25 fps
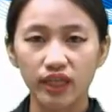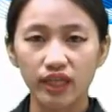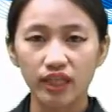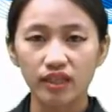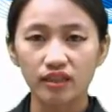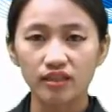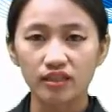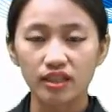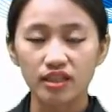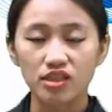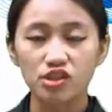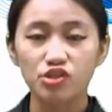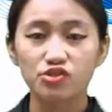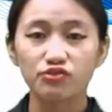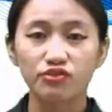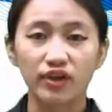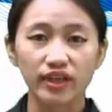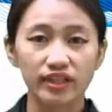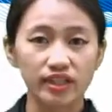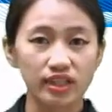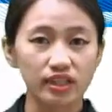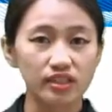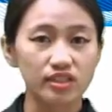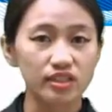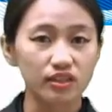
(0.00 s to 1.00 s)
English
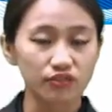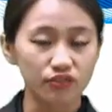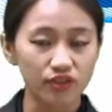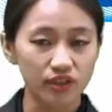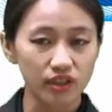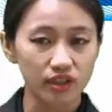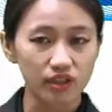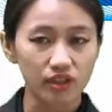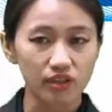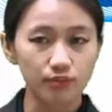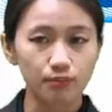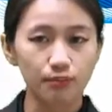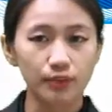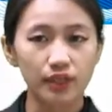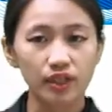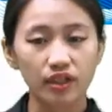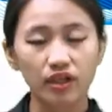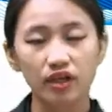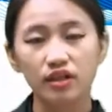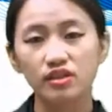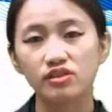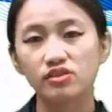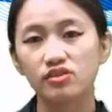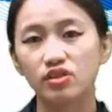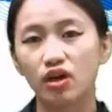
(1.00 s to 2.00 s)
find it difficult
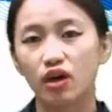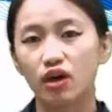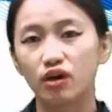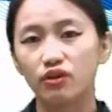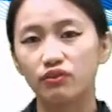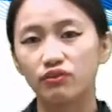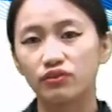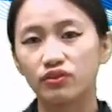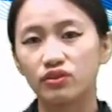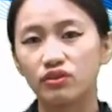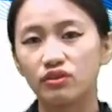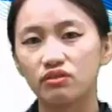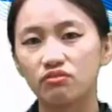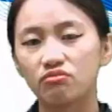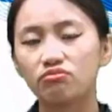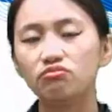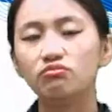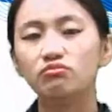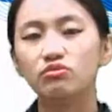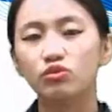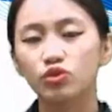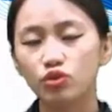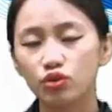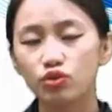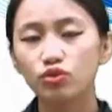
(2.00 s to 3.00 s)

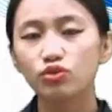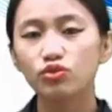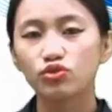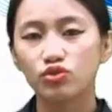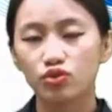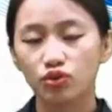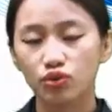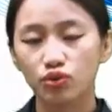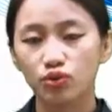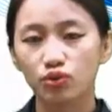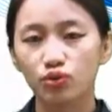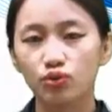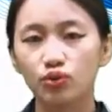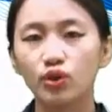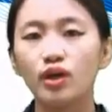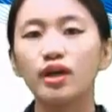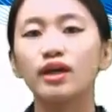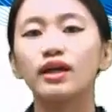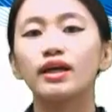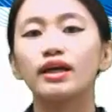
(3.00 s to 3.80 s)
due to